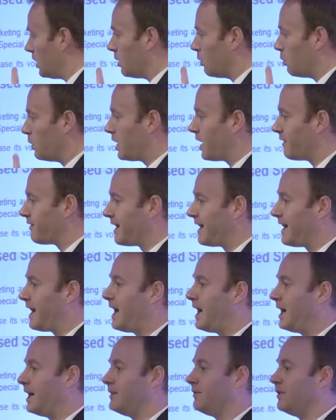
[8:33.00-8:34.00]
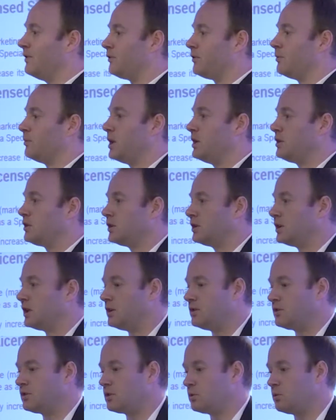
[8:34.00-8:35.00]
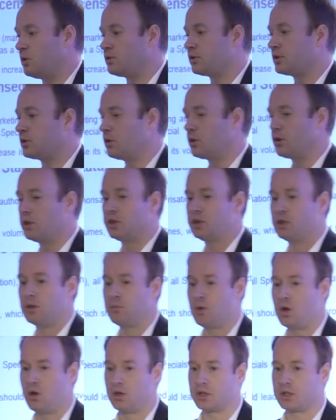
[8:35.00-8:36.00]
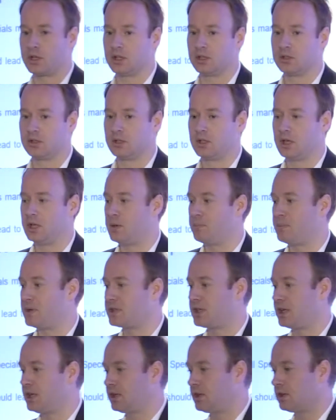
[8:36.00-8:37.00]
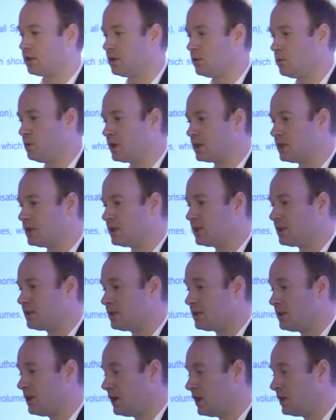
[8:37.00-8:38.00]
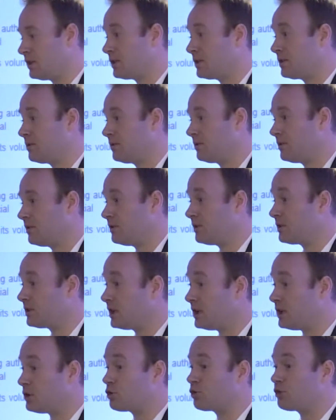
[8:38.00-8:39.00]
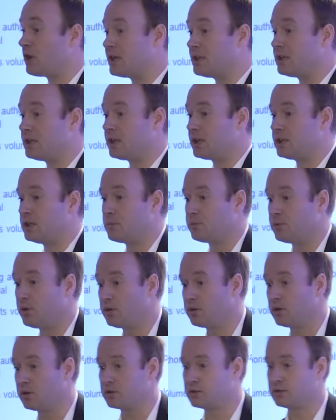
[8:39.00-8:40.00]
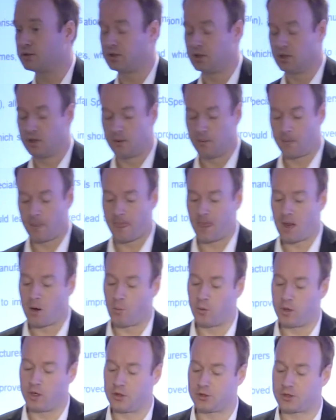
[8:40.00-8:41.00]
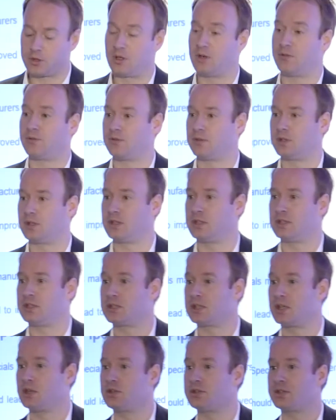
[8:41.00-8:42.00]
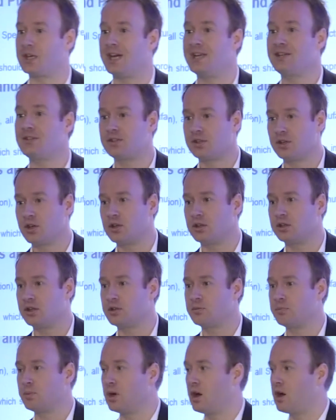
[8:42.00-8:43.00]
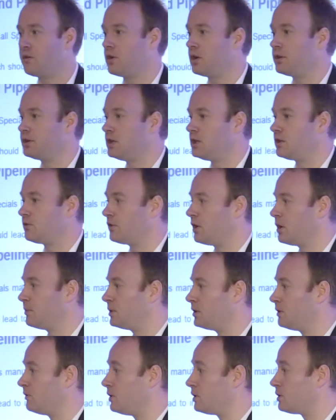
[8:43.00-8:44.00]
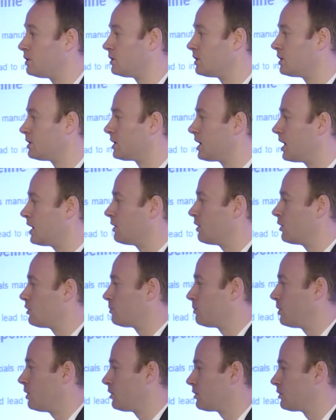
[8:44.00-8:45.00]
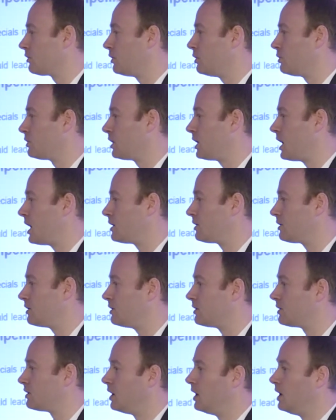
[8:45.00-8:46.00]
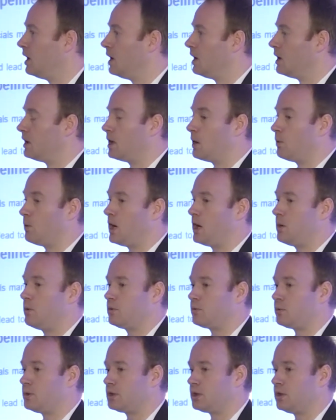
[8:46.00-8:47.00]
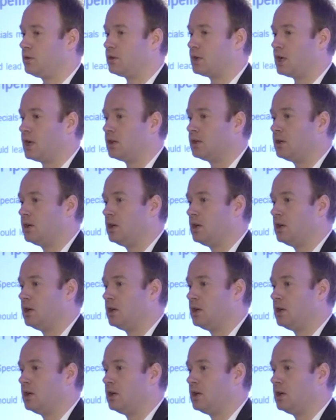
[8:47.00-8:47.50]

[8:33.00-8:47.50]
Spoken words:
We have a live information here as to what's going on in the market. And in particular, we can see trending in the products. We also have the skill set internally as part of our niche pharma division to take those products through to license. Now, why would we do that?